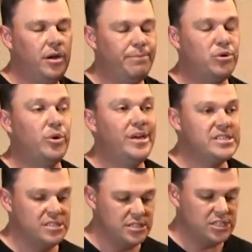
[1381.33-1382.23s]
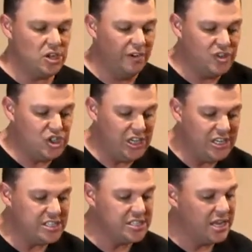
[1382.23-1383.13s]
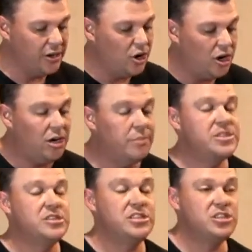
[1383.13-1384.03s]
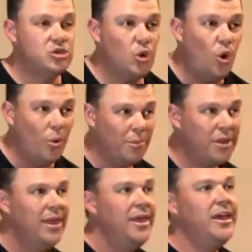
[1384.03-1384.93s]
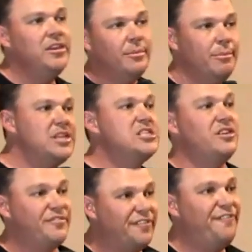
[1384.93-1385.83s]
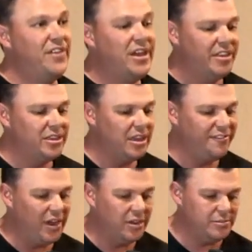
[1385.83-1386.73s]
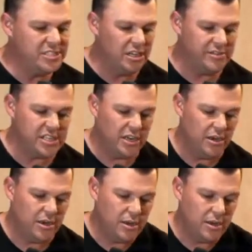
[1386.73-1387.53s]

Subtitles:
presence of Jesus that calms the storm in the midst of the fear that they found themselves in.